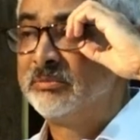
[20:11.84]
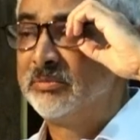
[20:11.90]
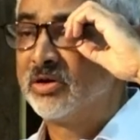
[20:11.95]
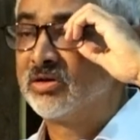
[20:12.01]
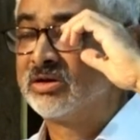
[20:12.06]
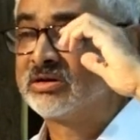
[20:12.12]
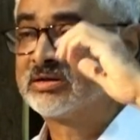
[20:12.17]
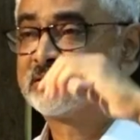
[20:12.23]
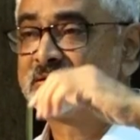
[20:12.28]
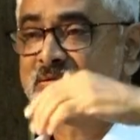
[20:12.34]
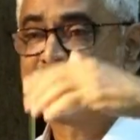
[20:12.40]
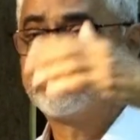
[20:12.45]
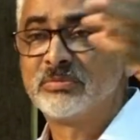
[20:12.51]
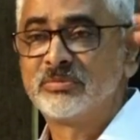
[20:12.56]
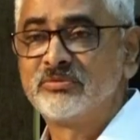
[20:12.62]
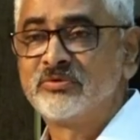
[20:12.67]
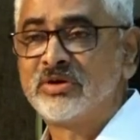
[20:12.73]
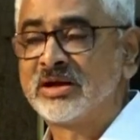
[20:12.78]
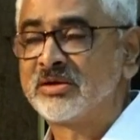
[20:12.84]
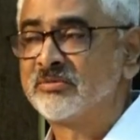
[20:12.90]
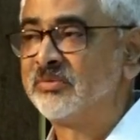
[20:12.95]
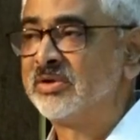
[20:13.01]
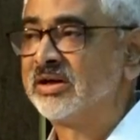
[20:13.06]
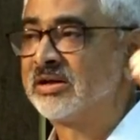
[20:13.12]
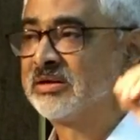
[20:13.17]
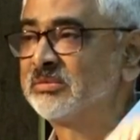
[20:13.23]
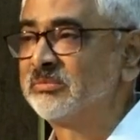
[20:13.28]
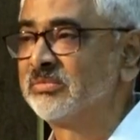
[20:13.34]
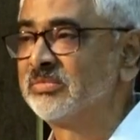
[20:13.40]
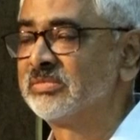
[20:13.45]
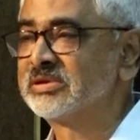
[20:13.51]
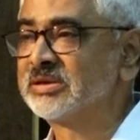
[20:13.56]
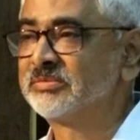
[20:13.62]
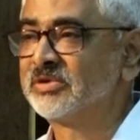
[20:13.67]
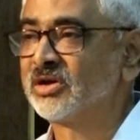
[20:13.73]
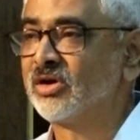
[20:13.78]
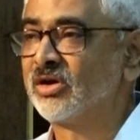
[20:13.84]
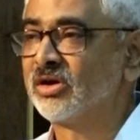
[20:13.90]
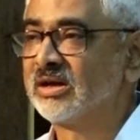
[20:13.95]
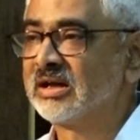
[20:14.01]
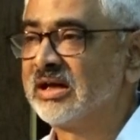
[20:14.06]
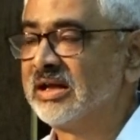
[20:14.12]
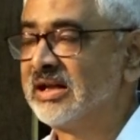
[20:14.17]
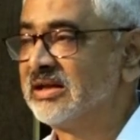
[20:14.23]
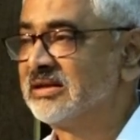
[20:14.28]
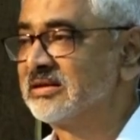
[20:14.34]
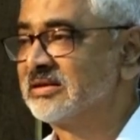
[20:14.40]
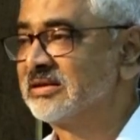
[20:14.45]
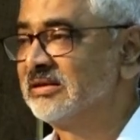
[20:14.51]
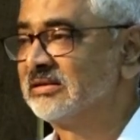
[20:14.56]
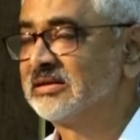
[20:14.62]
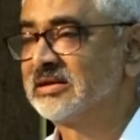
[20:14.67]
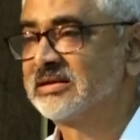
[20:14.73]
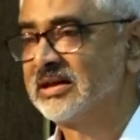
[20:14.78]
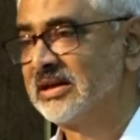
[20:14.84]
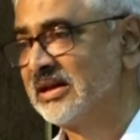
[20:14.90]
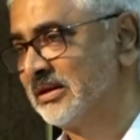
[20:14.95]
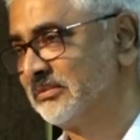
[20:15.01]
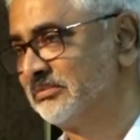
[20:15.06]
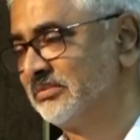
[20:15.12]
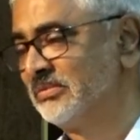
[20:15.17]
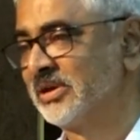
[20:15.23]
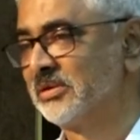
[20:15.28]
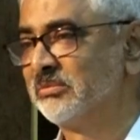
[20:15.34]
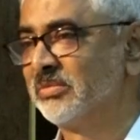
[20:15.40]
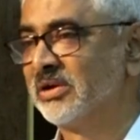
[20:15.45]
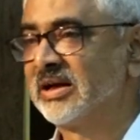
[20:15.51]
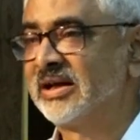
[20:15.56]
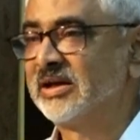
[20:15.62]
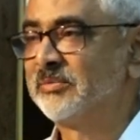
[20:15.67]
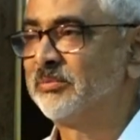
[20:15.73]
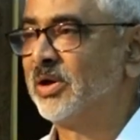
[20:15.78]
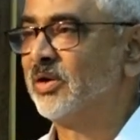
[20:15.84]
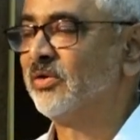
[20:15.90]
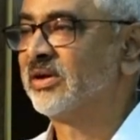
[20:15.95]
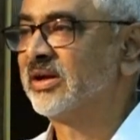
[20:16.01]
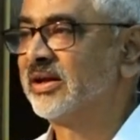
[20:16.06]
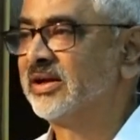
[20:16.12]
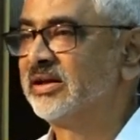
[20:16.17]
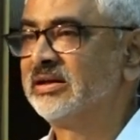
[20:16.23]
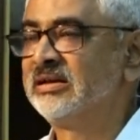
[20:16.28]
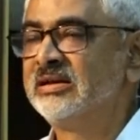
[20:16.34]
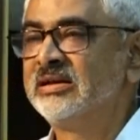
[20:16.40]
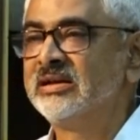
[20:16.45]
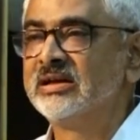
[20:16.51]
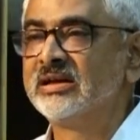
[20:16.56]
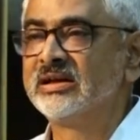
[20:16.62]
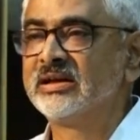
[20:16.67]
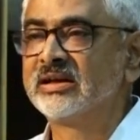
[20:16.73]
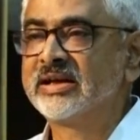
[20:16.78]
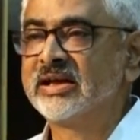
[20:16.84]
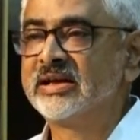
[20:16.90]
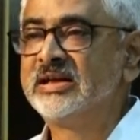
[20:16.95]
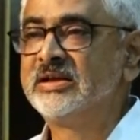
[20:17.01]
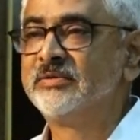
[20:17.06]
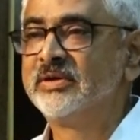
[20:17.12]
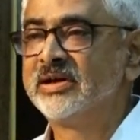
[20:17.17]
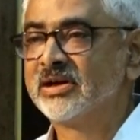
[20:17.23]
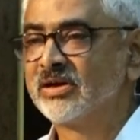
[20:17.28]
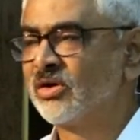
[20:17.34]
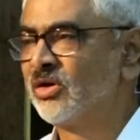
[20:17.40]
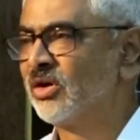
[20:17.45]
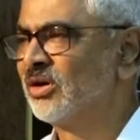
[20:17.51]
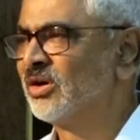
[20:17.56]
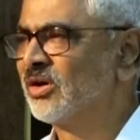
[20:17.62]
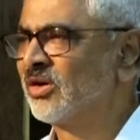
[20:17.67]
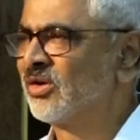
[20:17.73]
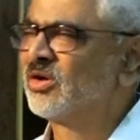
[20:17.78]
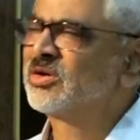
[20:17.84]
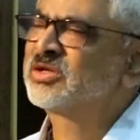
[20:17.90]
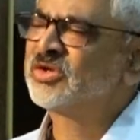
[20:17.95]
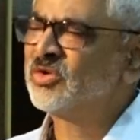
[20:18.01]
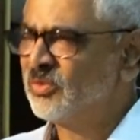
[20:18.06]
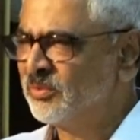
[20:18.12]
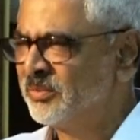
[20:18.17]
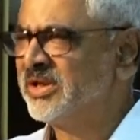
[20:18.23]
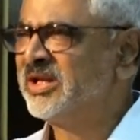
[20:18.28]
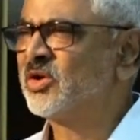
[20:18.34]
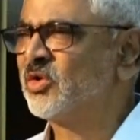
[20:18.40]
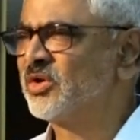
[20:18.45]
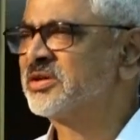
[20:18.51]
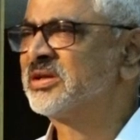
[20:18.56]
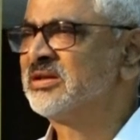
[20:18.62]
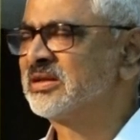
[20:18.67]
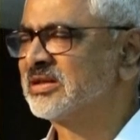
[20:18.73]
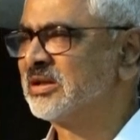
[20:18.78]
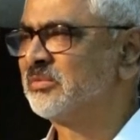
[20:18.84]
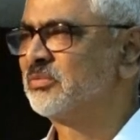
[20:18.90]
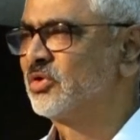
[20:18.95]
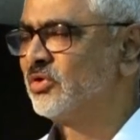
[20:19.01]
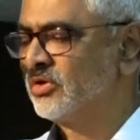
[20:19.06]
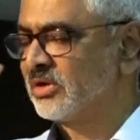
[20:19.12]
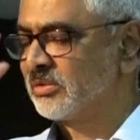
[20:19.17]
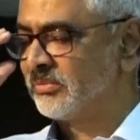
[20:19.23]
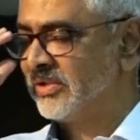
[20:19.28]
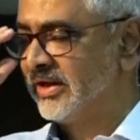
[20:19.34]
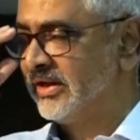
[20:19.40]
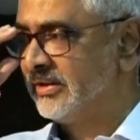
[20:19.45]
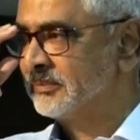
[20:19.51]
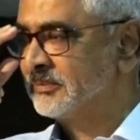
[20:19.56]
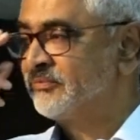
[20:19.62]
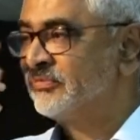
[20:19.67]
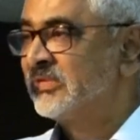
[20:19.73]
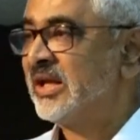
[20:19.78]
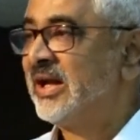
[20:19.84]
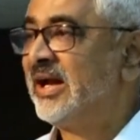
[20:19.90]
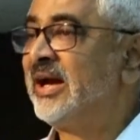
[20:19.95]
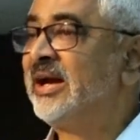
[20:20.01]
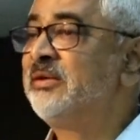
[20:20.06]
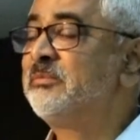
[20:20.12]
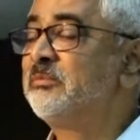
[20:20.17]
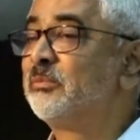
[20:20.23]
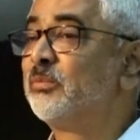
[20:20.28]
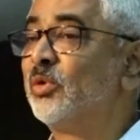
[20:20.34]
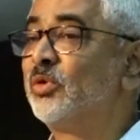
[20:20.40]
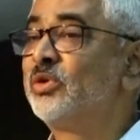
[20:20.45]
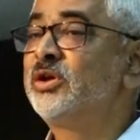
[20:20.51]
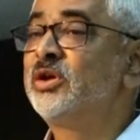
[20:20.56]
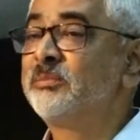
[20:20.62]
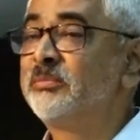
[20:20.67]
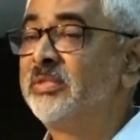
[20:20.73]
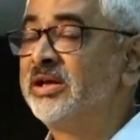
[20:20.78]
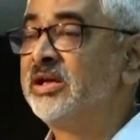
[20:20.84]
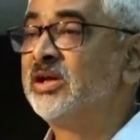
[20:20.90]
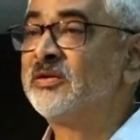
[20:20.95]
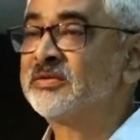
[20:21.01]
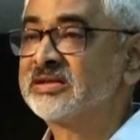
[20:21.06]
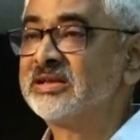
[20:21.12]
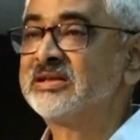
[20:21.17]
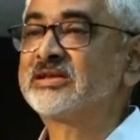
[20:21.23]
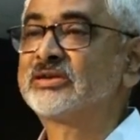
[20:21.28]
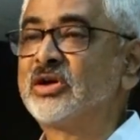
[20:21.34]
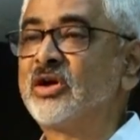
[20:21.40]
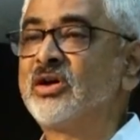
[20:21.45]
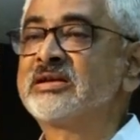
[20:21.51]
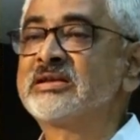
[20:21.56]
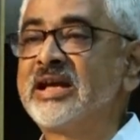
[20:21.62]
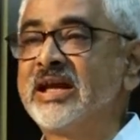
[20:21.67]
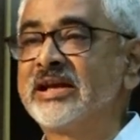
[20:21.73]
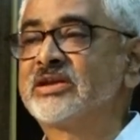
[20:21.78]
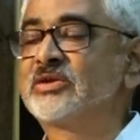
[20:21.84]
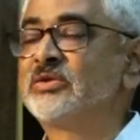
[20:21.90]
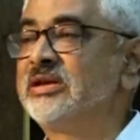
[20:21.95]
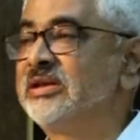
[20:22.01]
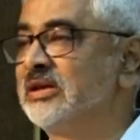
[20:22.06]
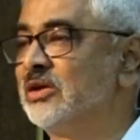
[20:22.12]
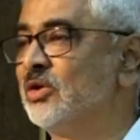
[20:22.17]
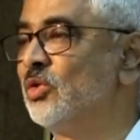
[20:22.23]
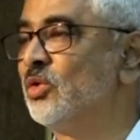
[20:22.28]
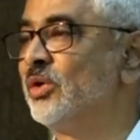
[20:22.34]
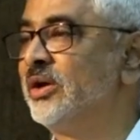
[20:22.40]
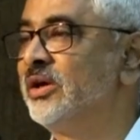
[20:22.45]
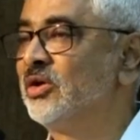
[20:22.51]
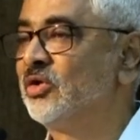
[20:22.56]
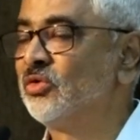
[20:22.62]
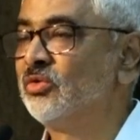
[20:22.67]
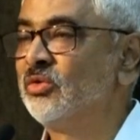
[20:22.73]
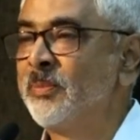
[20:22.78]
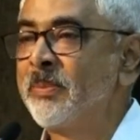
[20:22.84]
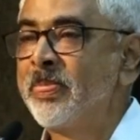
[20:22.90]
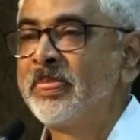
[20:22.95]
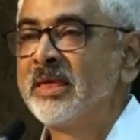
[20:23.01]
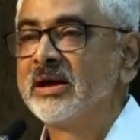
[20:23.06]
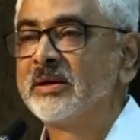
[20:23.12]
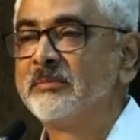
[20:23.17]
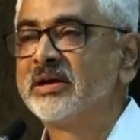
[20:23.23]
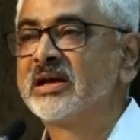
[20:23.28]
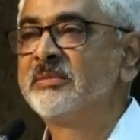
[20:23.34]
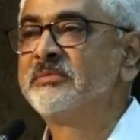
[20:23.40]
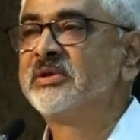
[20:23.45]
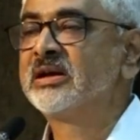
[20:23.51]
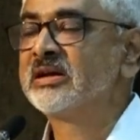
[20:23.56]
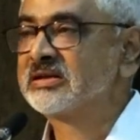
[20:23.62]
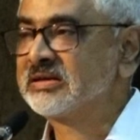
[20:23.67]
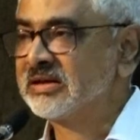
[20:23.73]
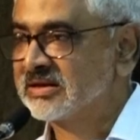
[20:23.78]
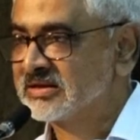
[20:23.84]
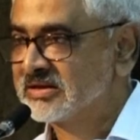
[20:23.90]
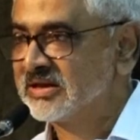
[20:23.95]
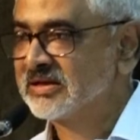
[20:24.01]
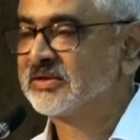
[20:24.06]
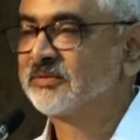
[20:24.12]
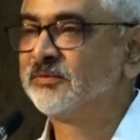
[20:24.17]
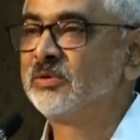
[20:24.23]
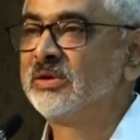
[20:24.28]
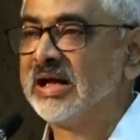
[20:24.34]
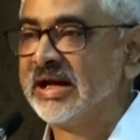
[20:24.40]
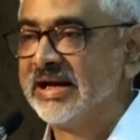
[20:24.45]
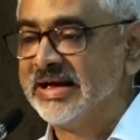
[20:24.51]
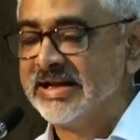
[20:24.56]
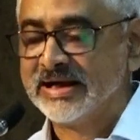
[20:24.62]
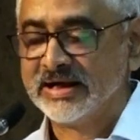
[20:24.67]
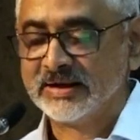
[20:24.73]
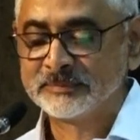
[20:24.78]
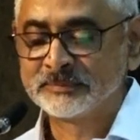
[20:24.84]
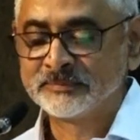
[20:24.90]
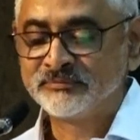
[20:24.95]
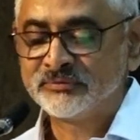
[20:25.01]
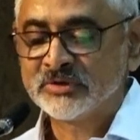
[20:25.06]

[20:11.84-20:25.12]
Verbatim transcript: because varamvar some the goggle halata se tar jala number hai power hai uh, can you wear a goggle or not so many questions come to your mind and only many of such thoughts actually go into uh, becoming a successful idea